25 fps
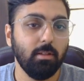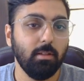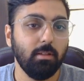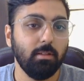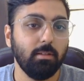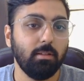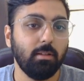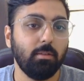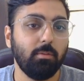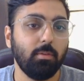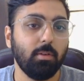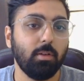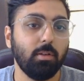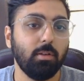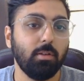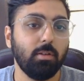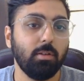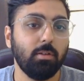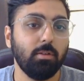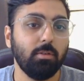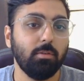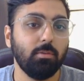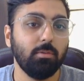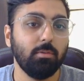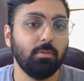that we're
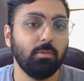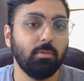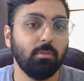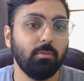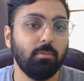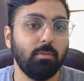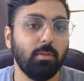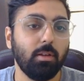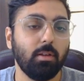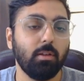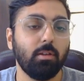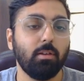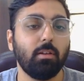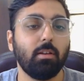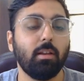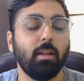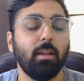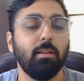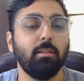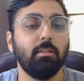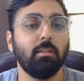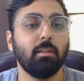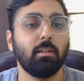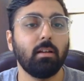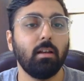gonna
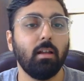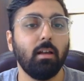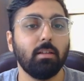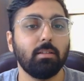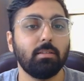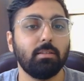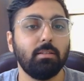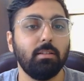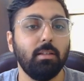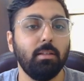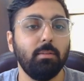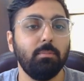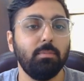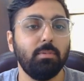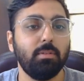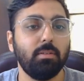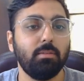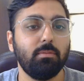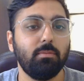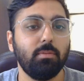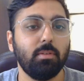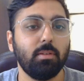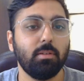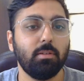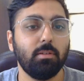write the class
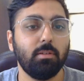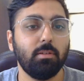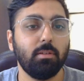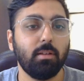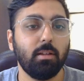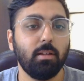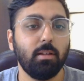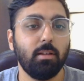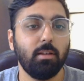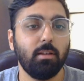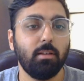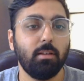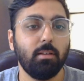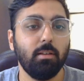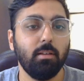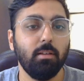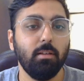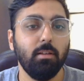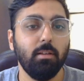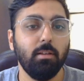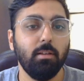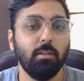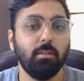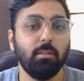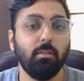names, we're gonna write
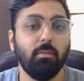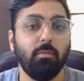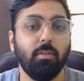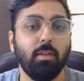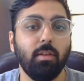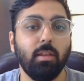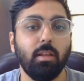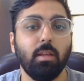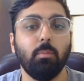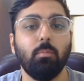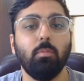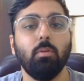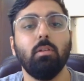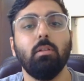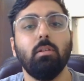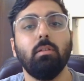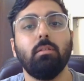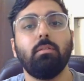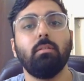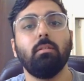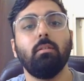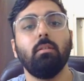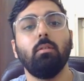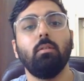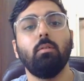the
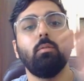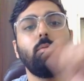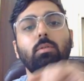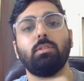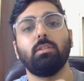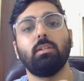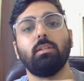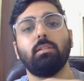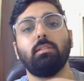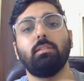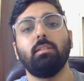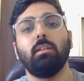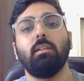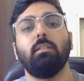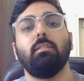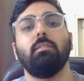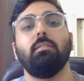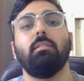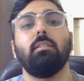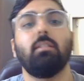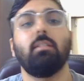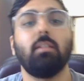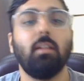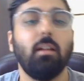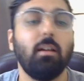variables which are there in
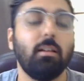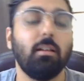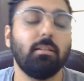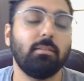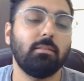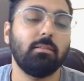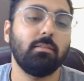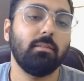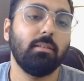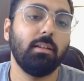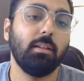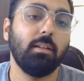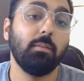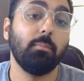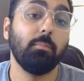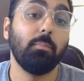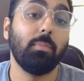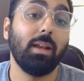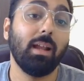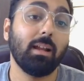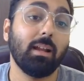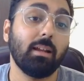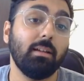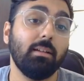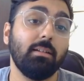the class in
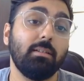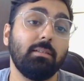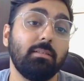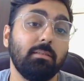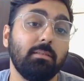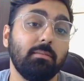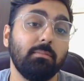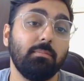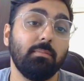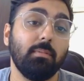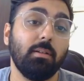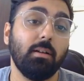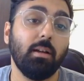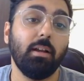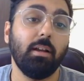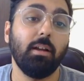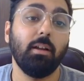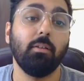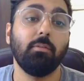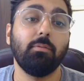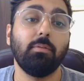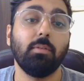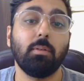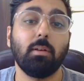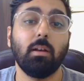brackets ahead
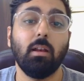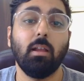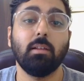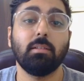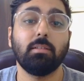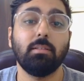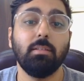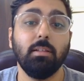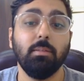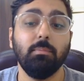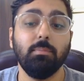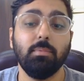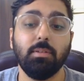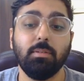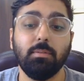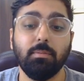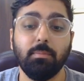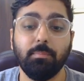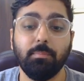of the class names,